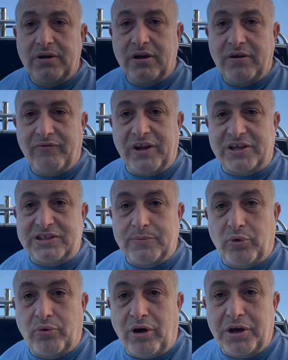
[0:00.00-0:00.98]

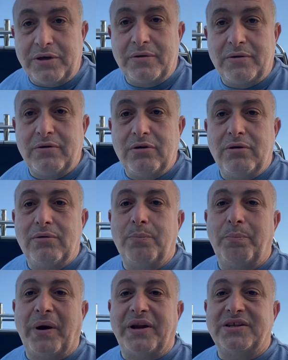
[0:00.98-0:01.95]
flexible rod,
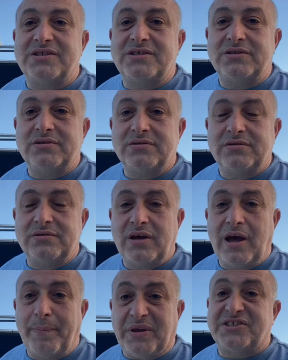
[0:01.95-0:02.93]
but it's
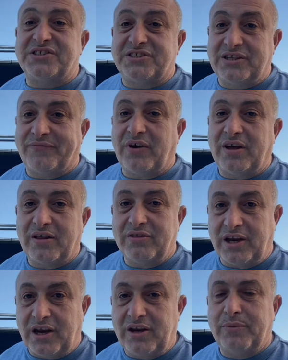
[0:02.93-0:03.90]
a bit stiffer
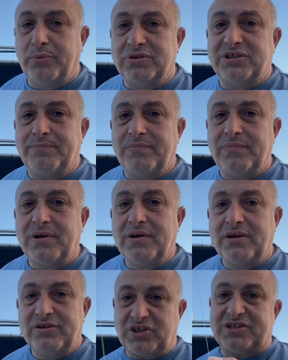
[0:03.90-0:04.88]
than a nibble tip,
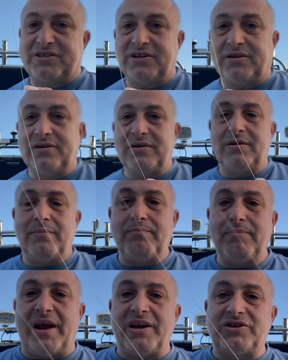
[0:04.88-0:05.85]
just to
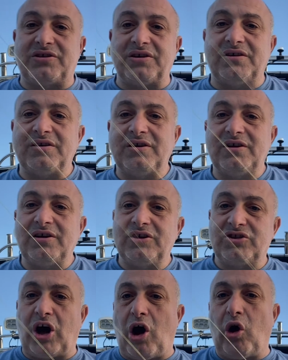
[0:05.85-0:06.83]
manage to
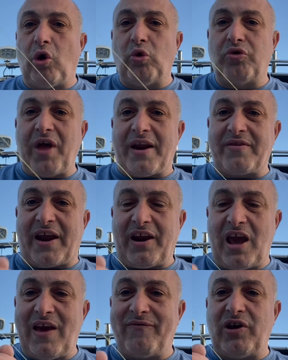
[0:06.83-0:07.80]
hold that
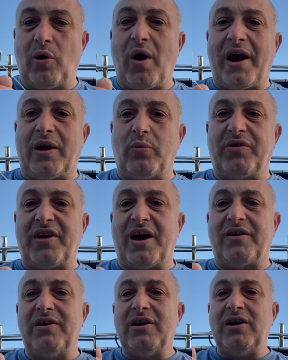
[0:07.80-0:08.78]
heavier weight without
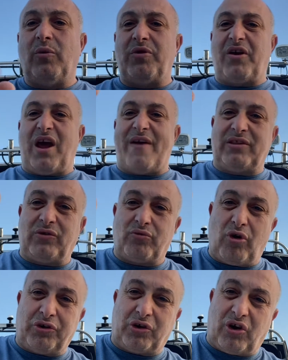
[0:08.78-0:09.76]
having the
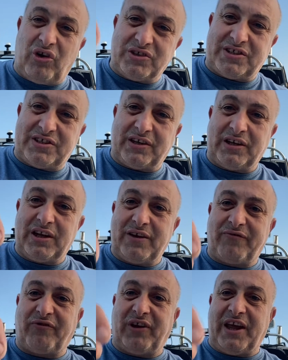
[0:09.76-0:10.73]
rod constantly
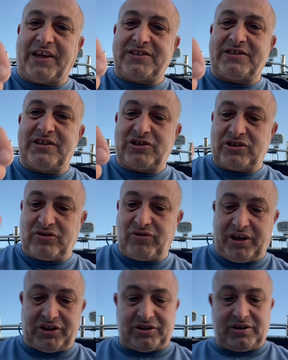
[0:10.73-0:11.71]
flexed and
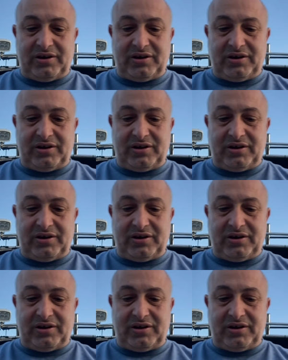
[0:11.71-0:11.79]
stretched.